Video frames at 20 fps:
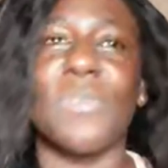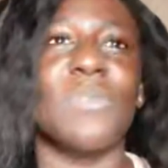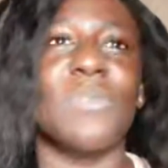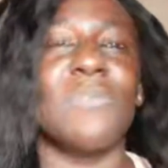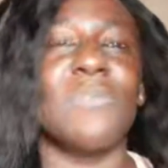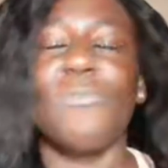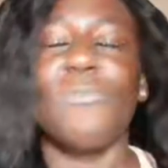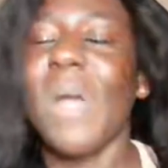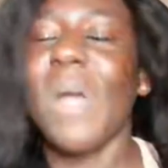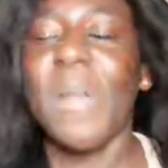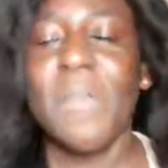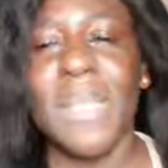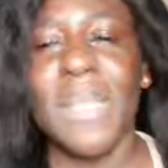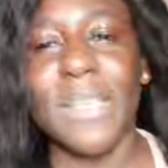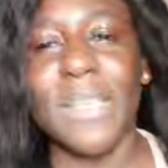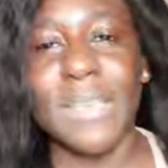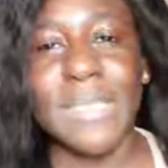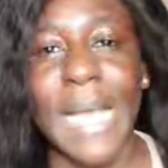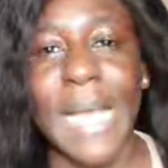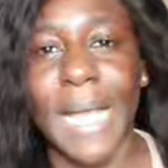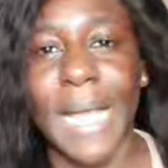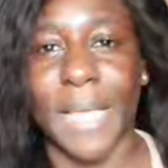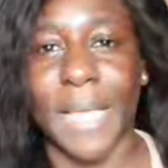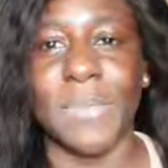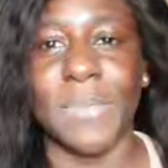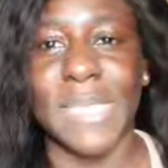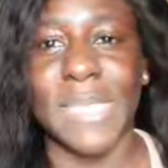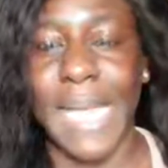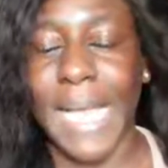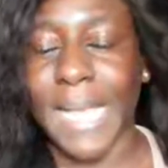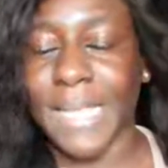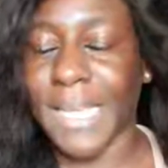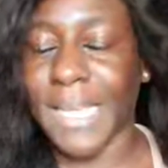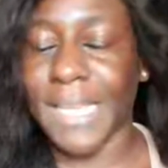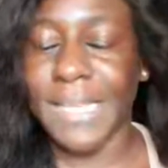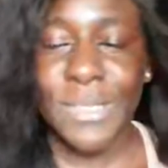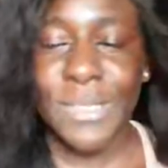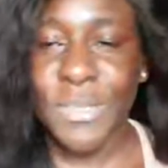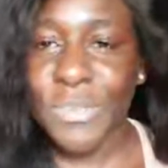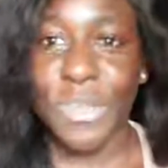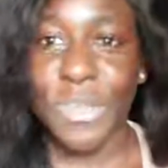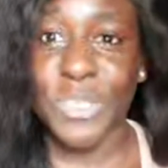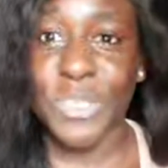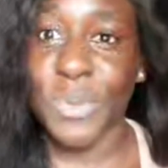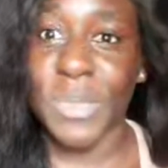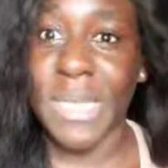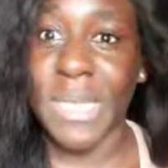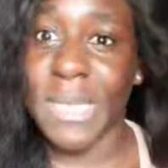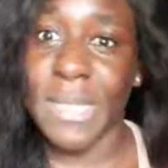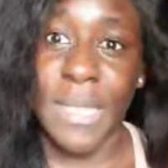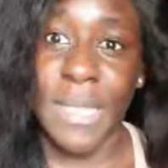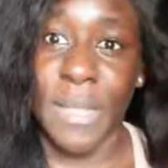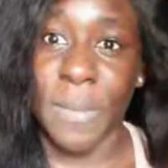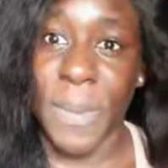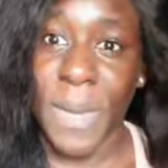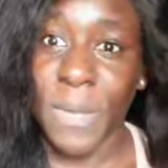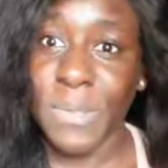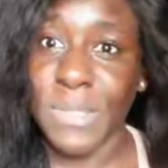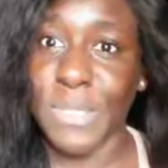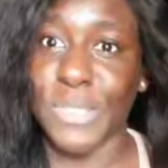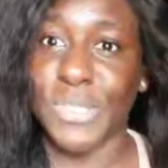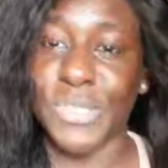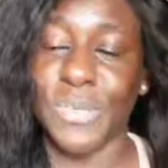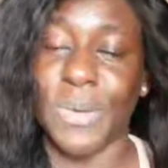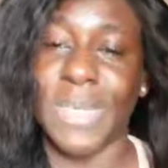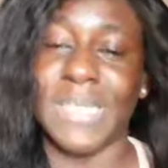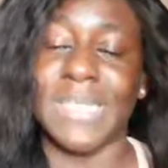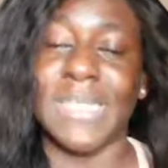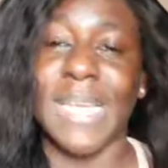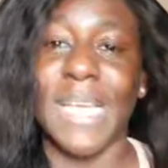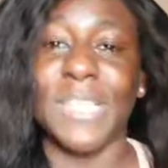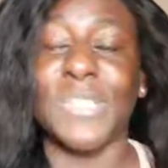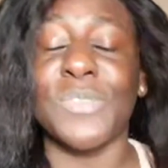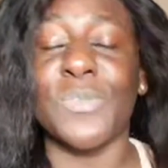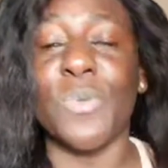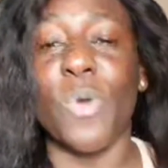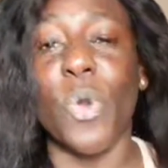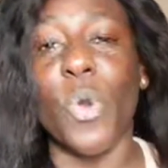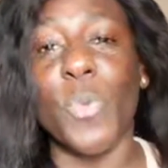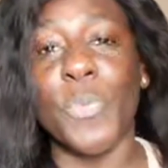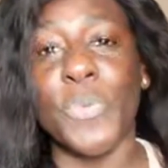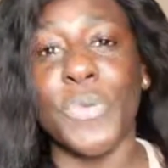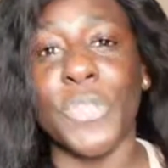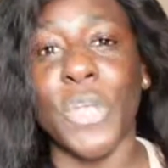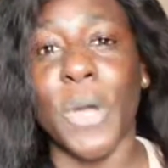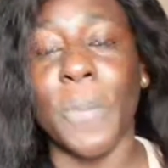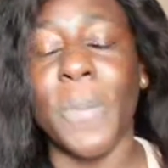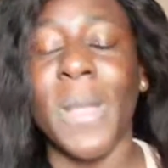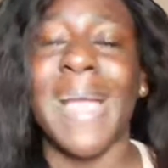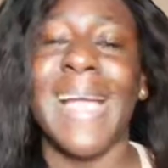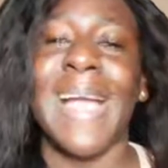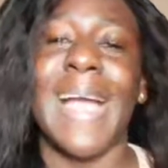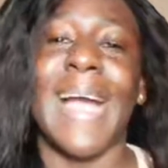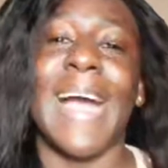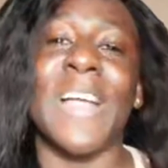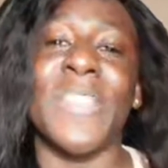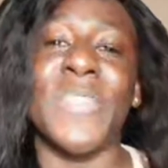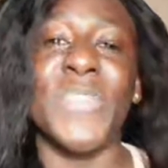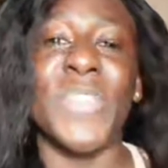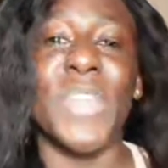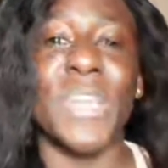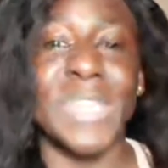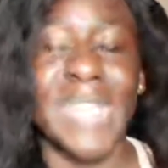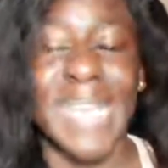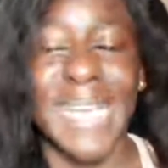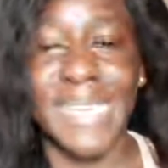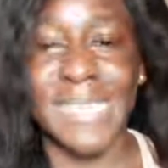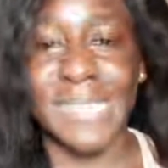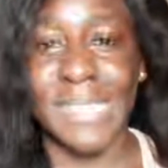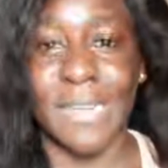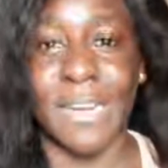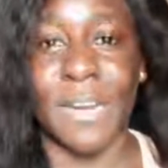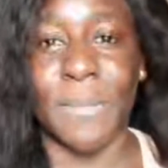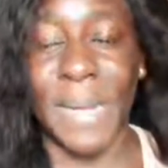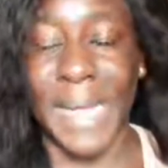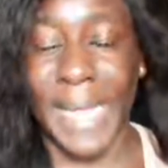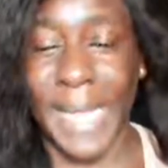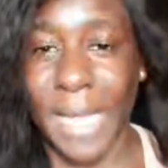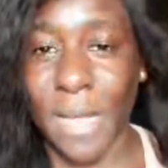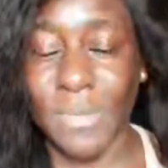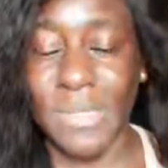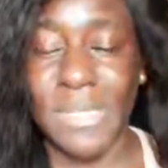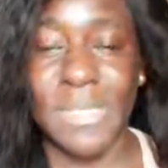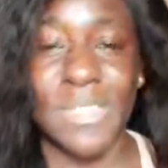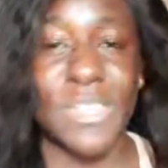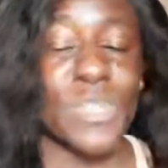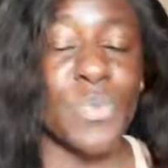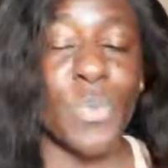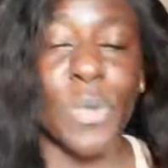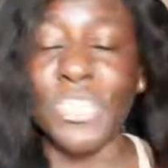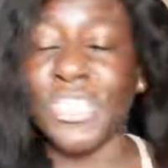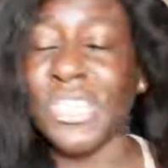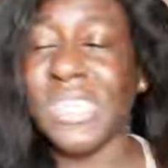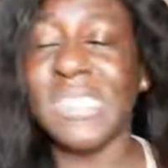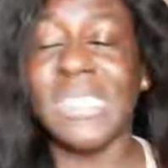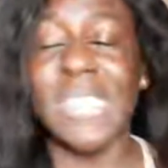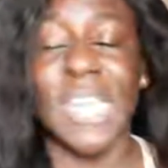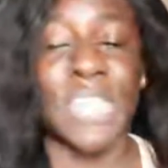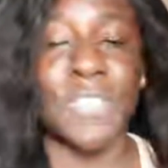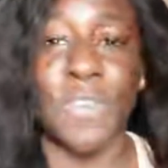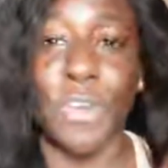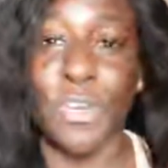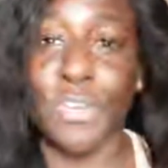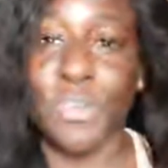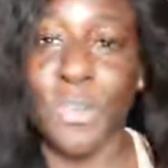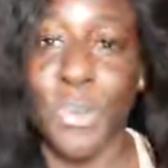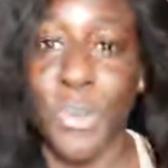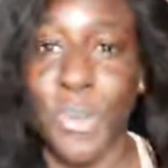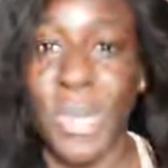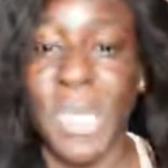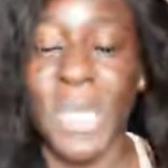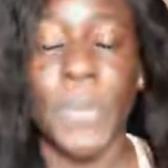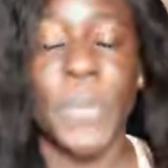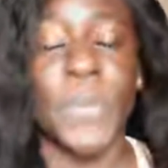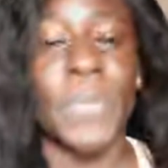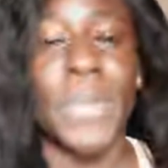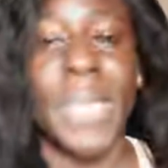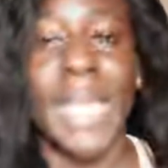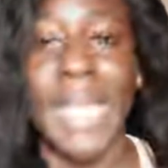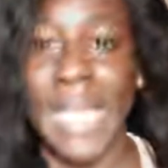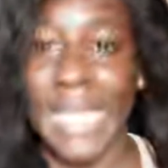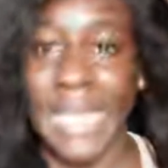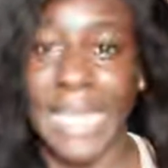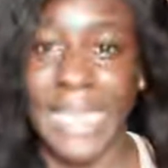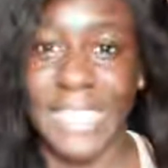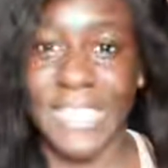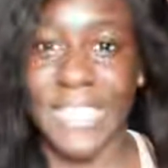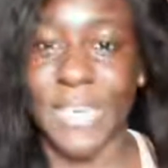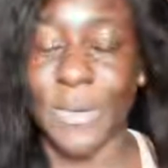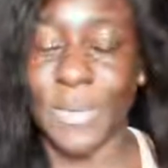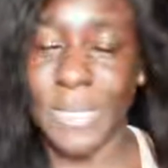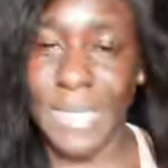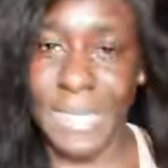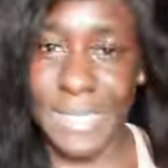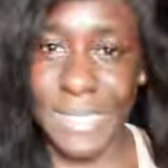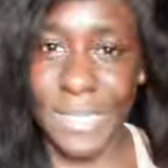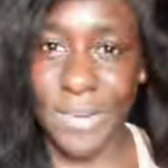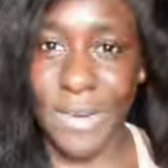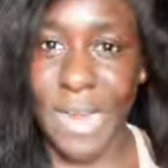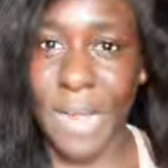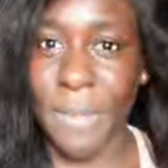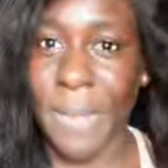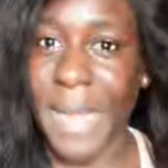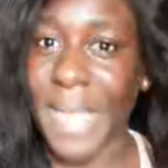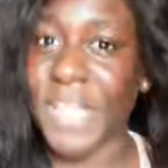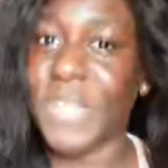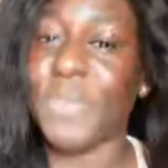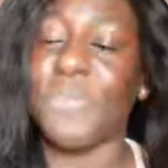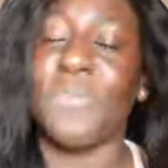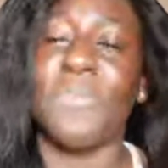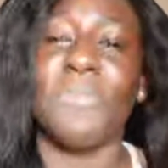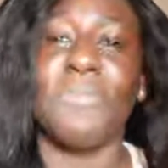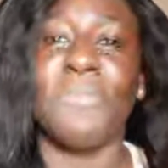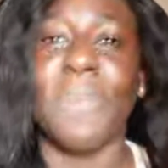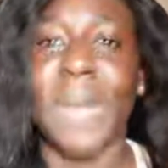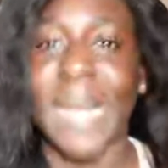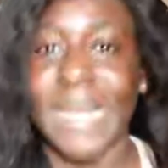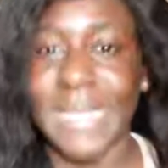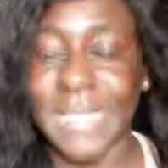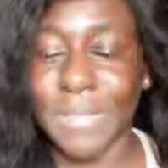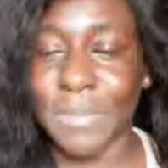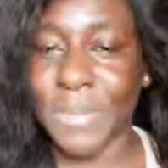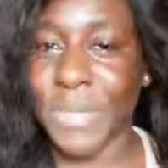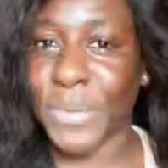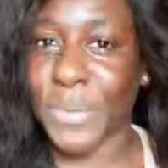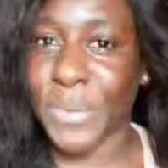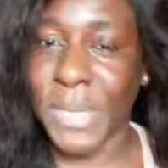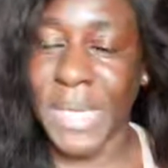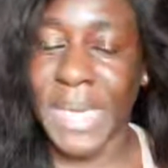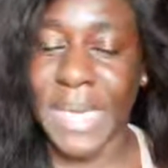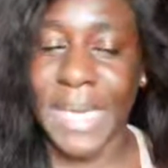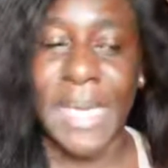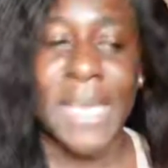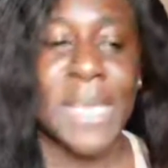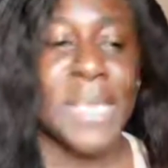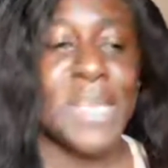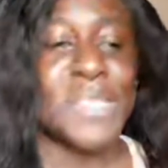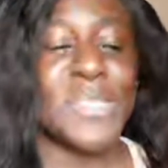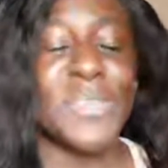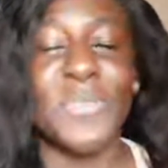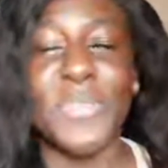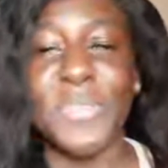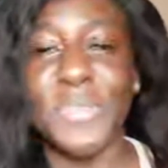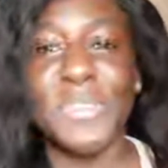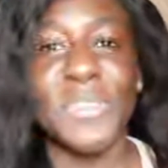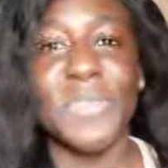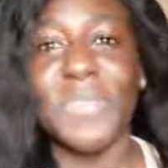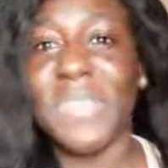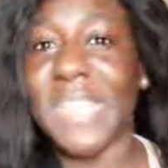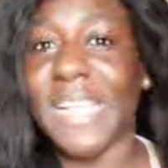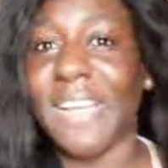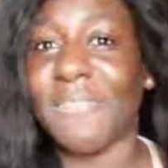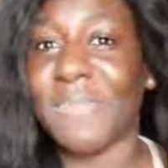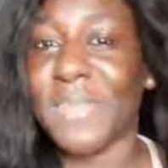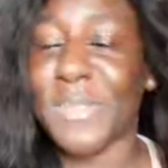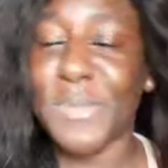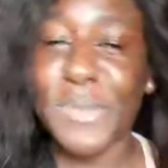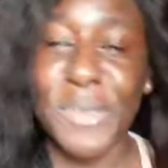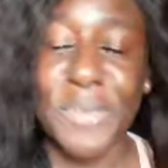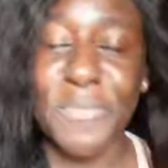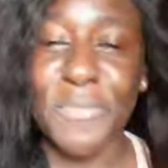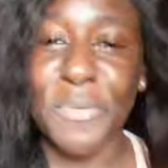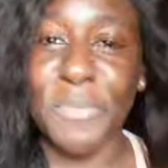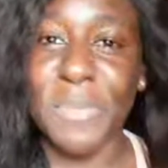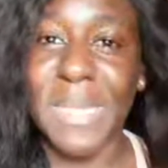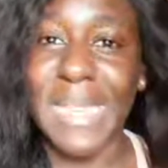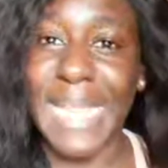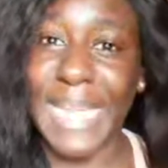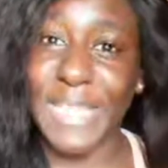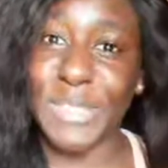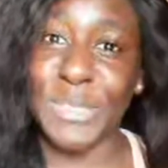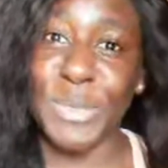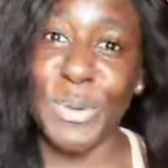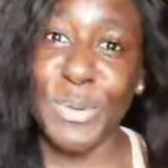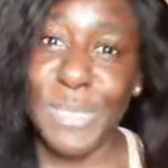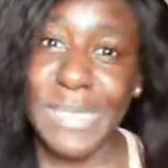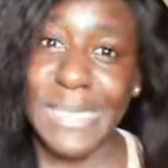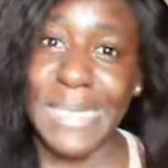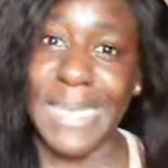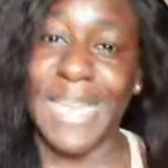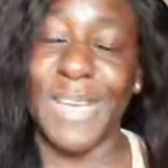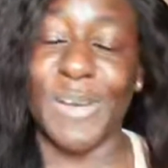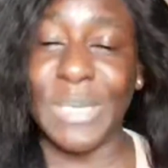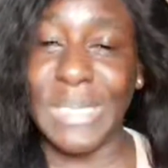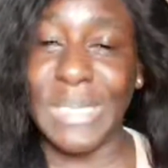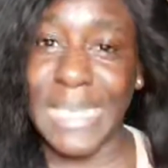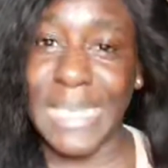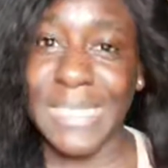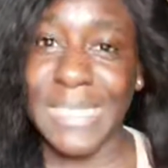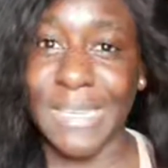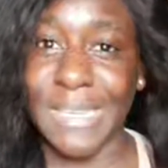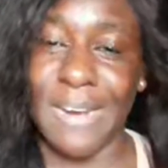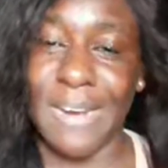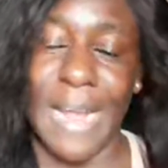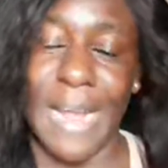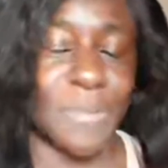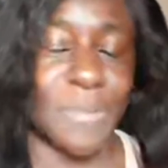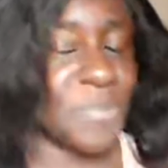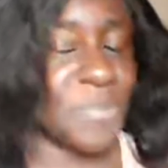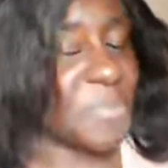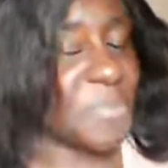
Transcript: 1 million times and they are still not doing anything about it. So I decided to open up another Instagram account. This one, just search for Glory Elijah on Instagram and you will find me. Okay, so for those of you that have been looking for me like Tosin on Instagram,